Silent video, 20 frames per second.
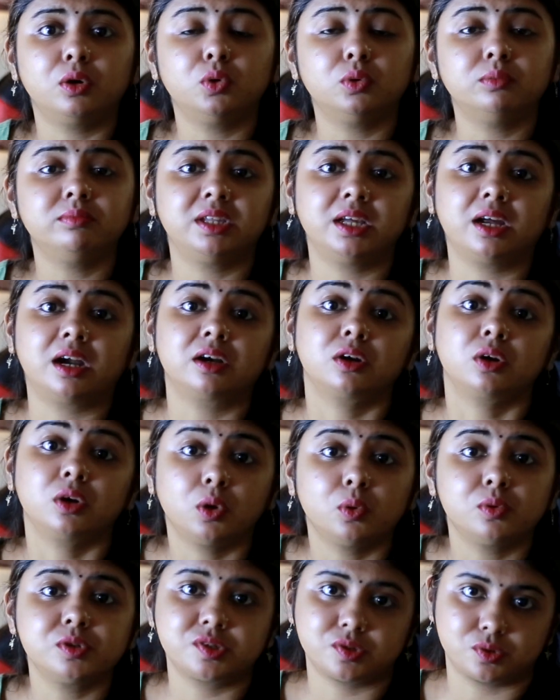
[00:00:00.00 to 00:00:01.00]
whom they are
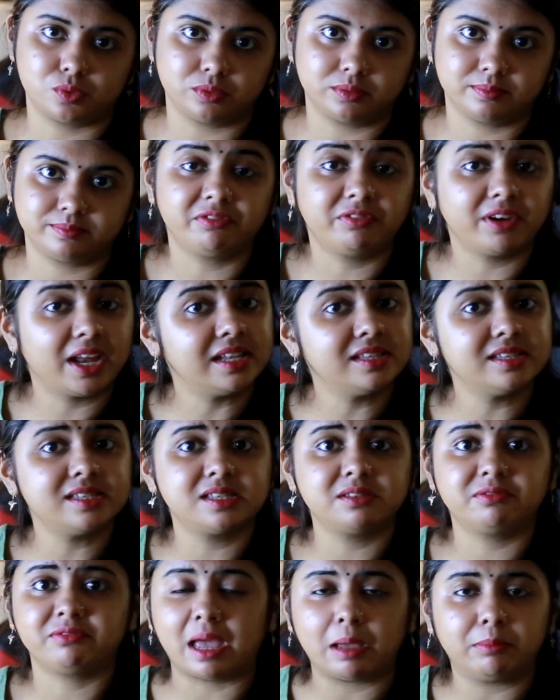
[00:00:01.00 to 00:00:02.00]
close to,
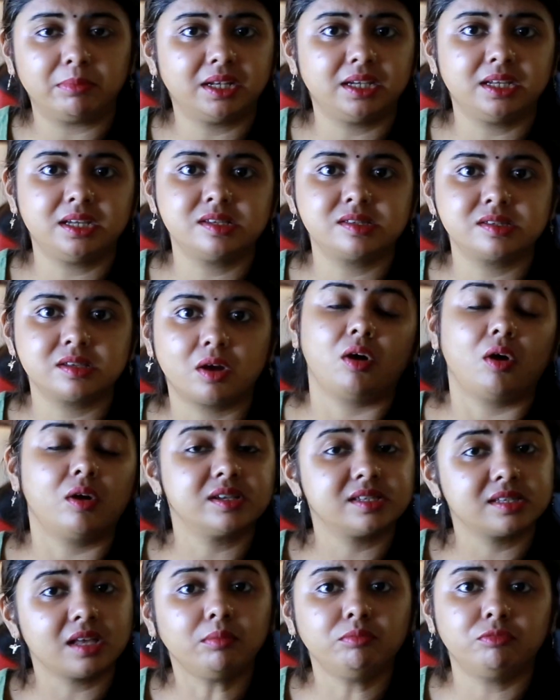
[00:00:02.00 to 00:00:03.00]
friends, families, or
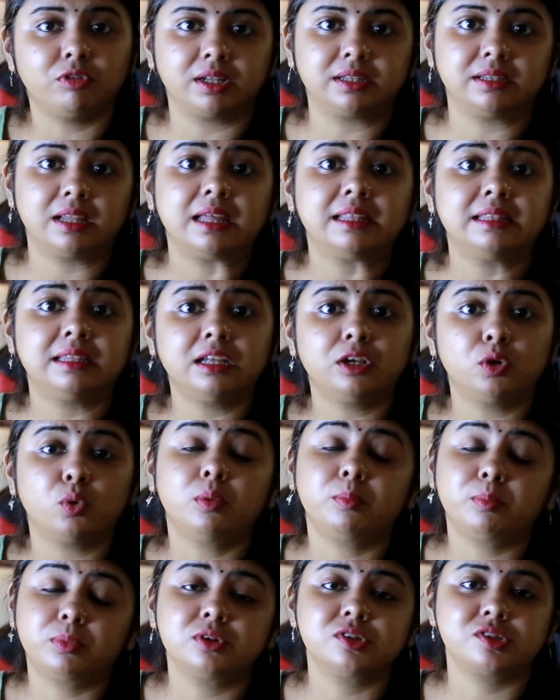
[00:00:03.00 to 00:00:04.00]
someone they
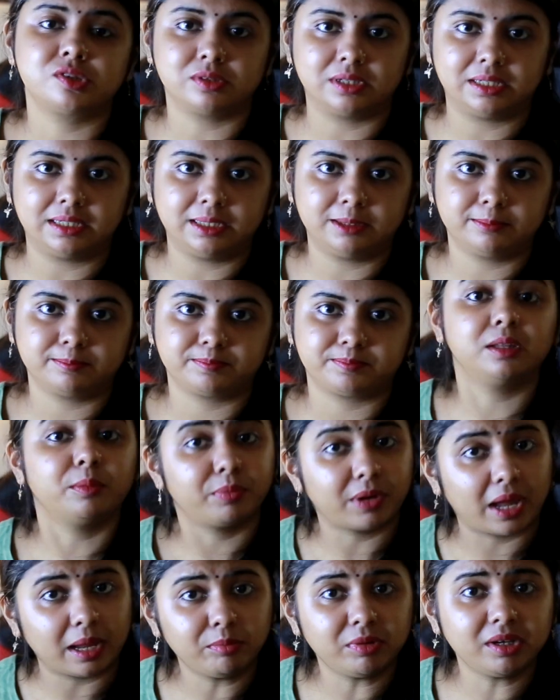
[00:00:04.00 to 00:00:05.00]
know personally. The
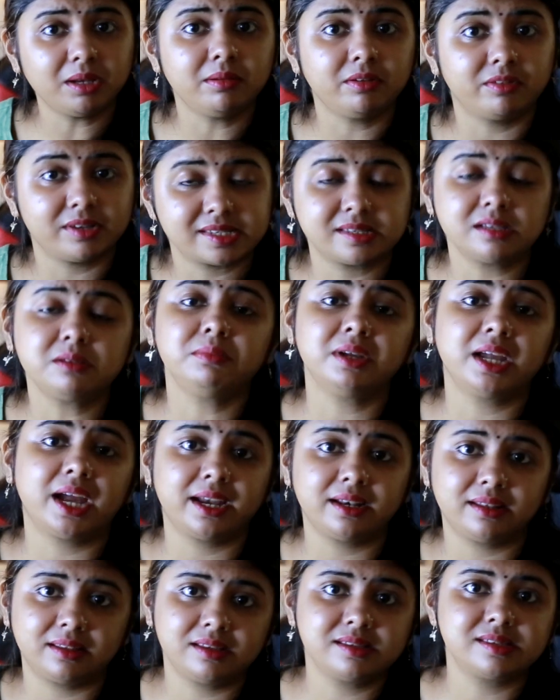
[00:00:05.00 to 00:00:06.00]
primary reason
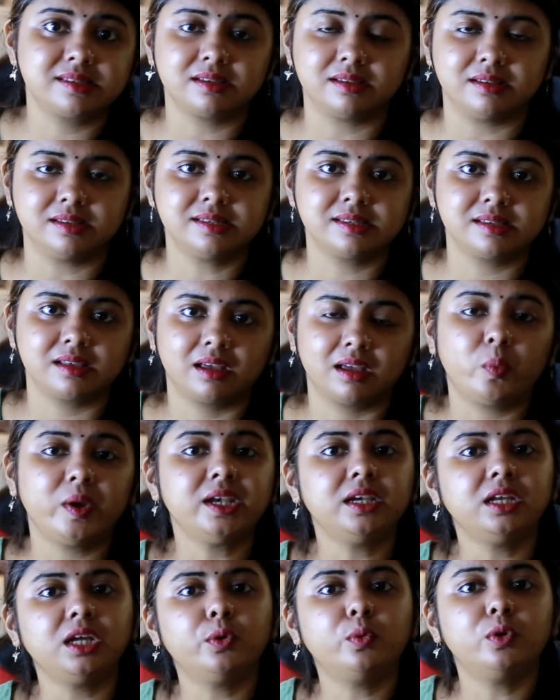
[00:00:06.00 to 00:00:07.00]
behind this is
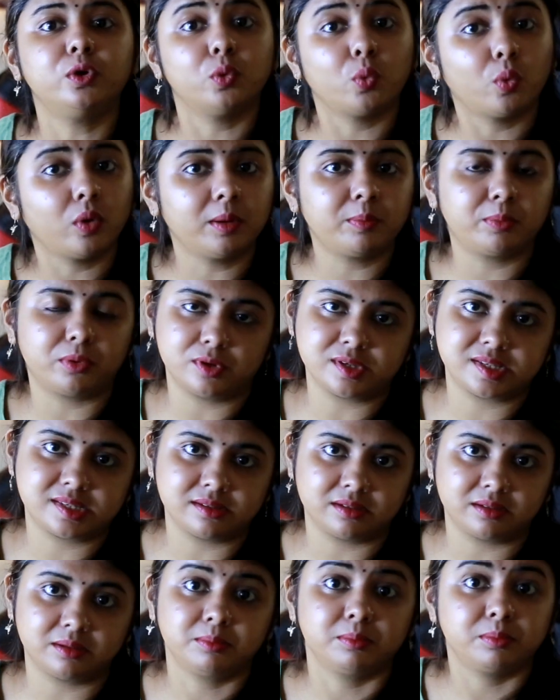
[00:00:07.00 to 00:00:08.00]
when you know a
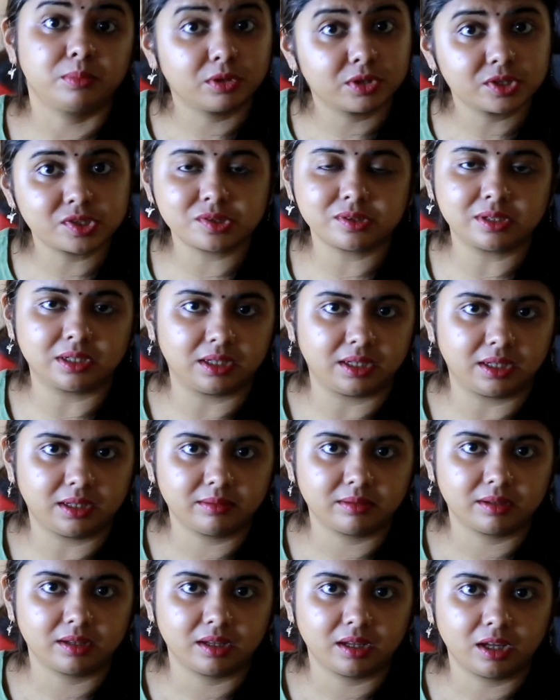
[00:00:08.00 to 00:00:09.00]
person
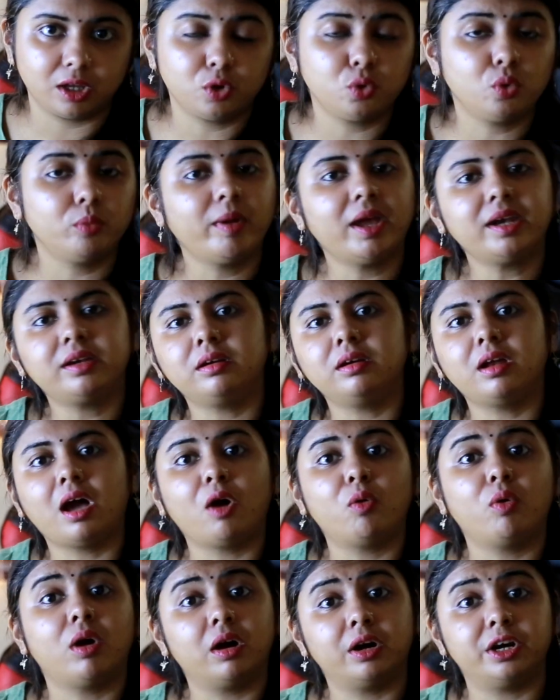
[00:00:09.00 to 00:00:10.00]
personally, no matter
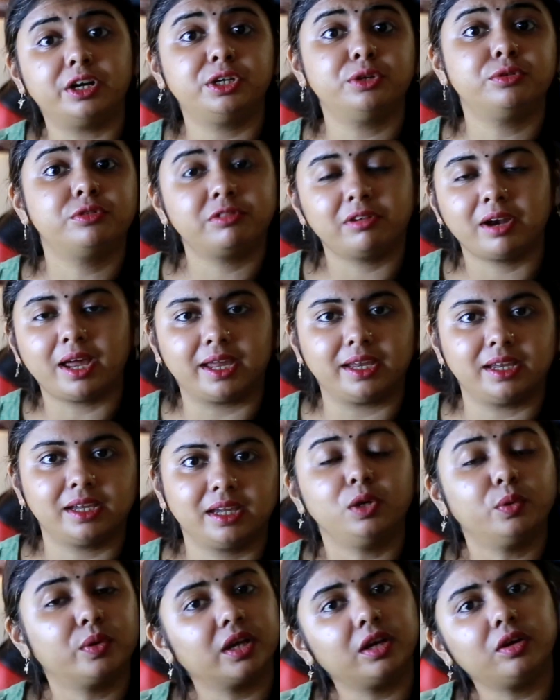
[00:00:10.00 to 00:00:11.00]
how hard you try,
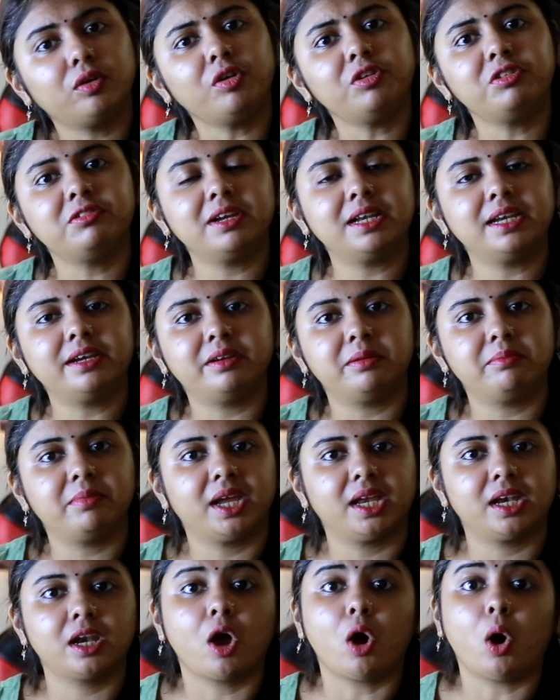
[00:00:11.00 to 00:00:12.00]
you cannot really
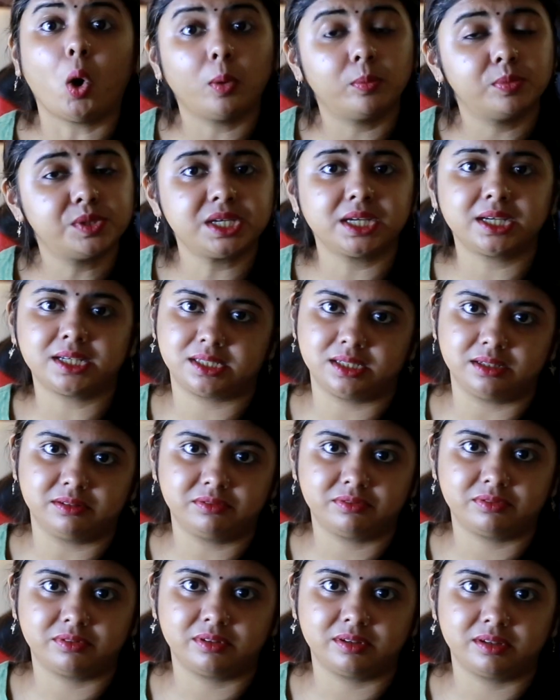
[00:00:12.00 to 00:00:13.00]
remain
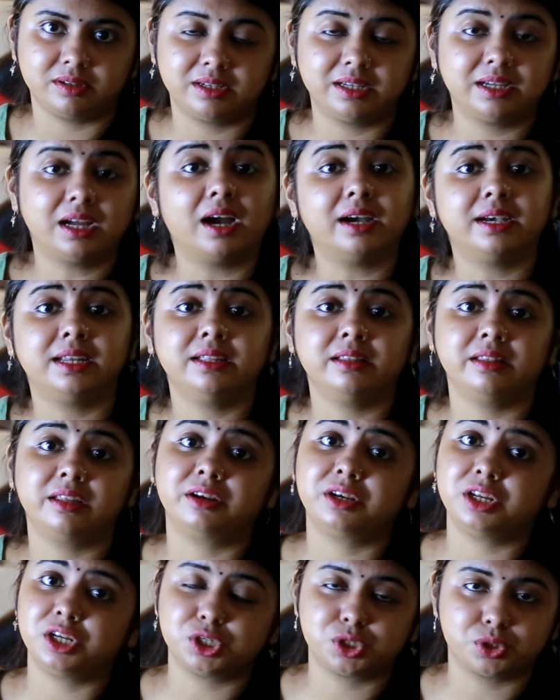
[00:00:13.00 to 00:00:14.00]
objective regarding
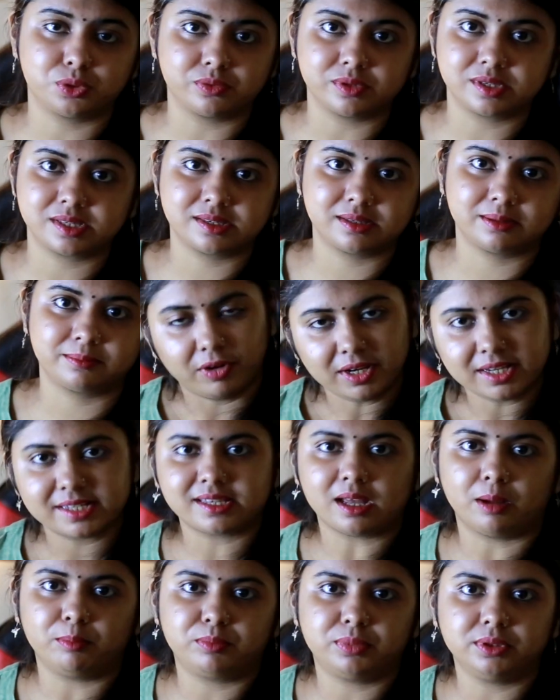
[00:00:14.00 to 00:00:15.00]
their issues. For
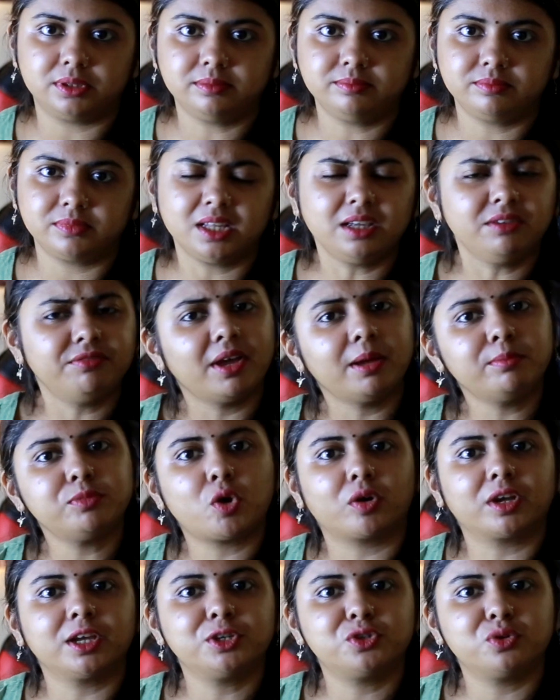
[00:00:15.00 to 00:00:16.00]
example, if I'm
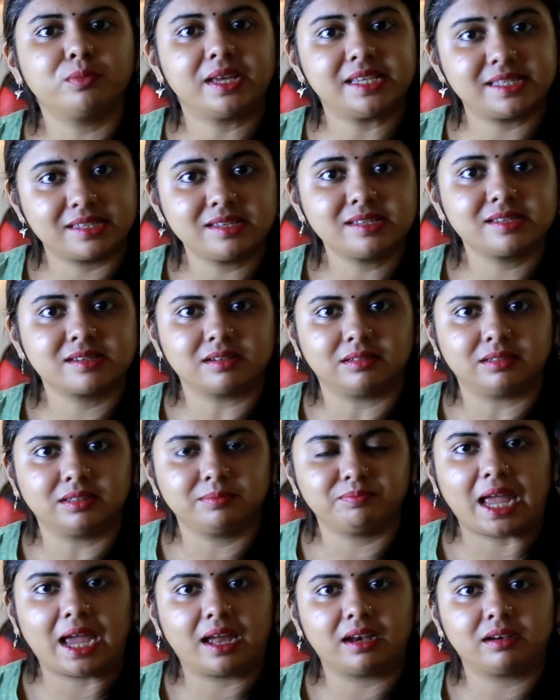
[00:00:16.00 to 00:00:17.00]
talking to my sister
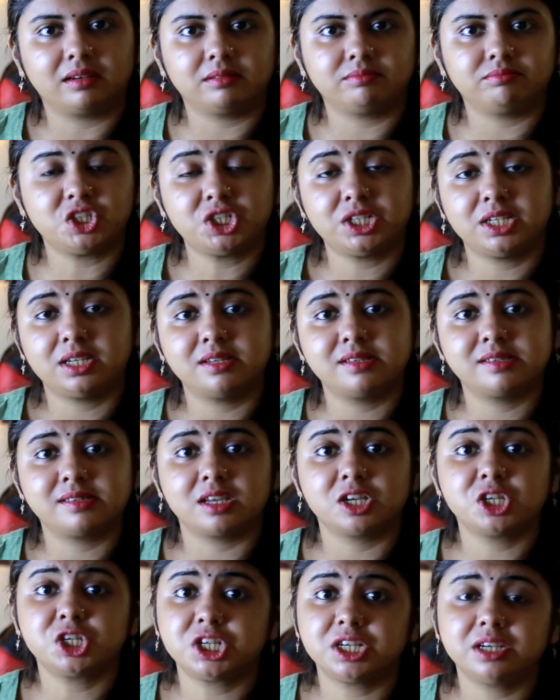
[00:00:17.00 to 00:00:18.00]
and she is
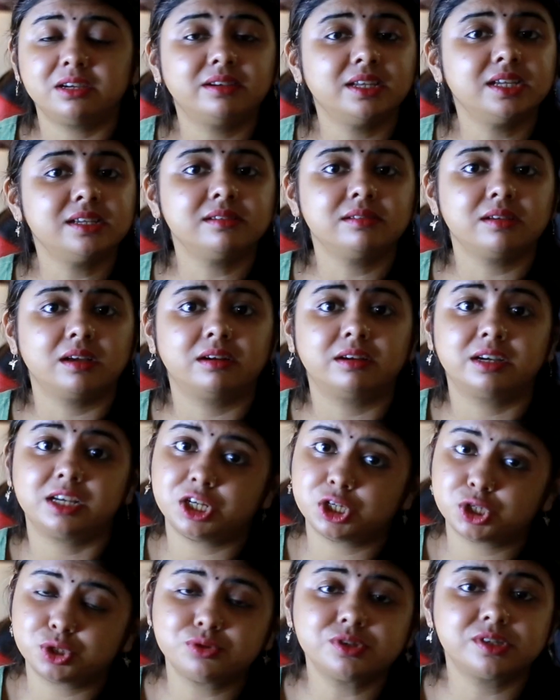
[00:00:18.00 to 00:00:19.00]
sharing her
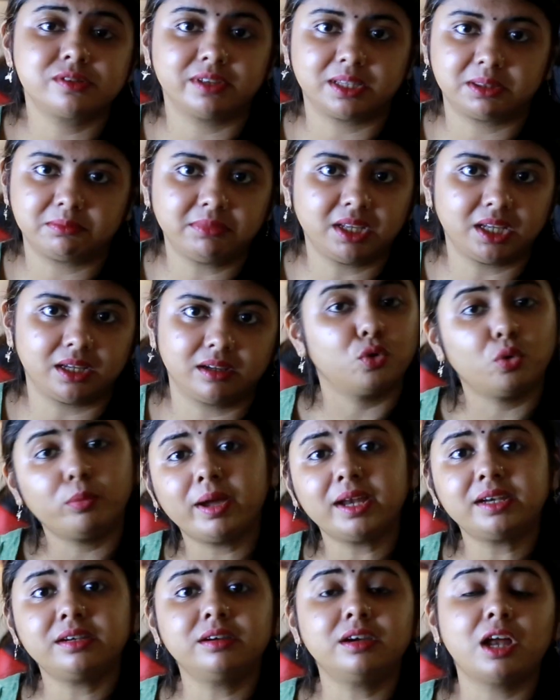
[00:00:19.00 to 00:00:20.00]
issues with me, no
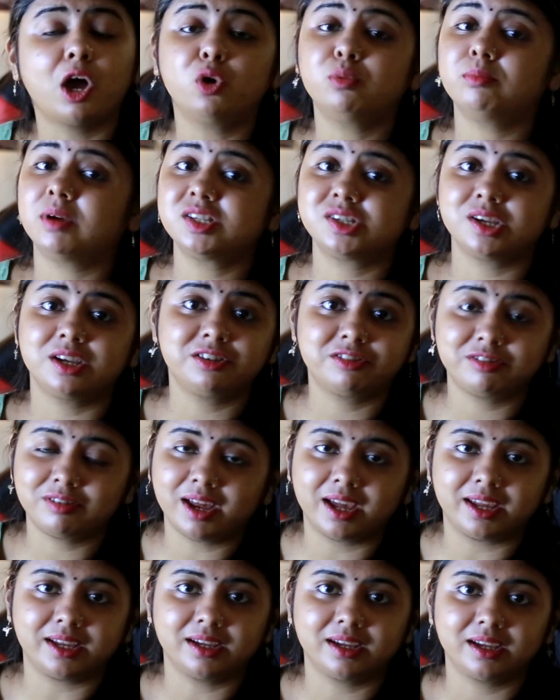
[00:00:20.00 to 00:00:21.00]
matter how much I
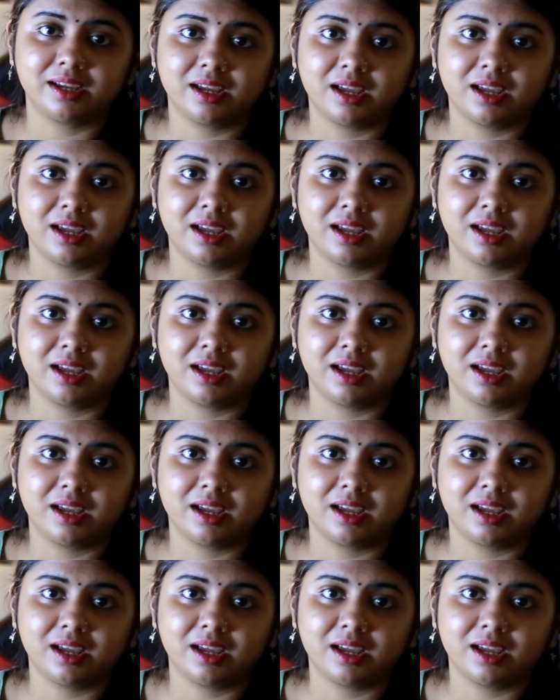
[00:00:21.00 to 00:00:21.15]
try,